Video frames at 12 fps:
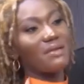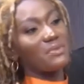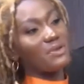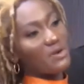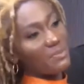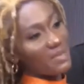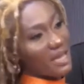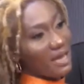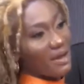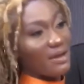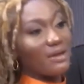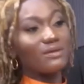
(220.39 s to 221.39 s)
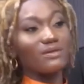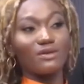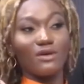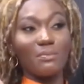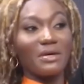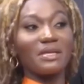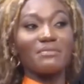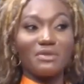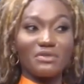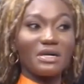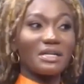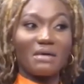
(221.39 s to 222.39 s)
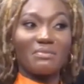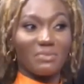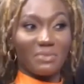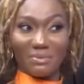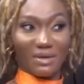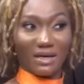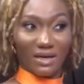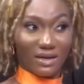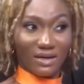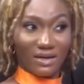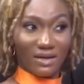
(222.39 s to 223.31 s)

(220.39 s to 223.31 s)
me, Obia, go by a majani, I'm a papa.